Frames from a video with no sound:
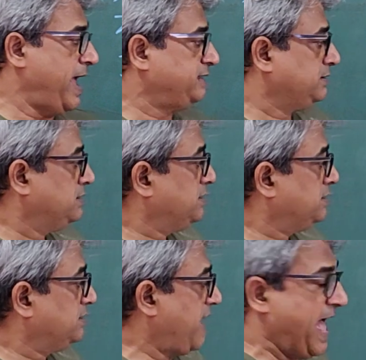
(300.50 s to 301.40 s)
And
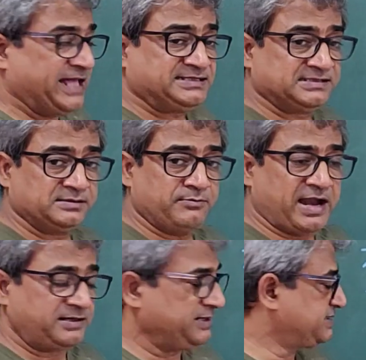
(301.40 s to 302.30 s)
as
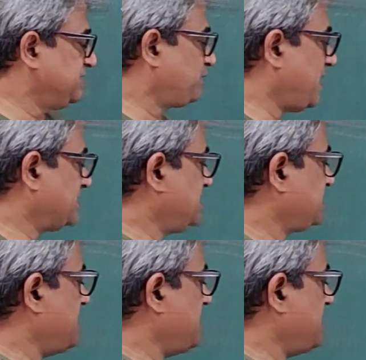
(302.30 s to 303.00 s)
matrix is present,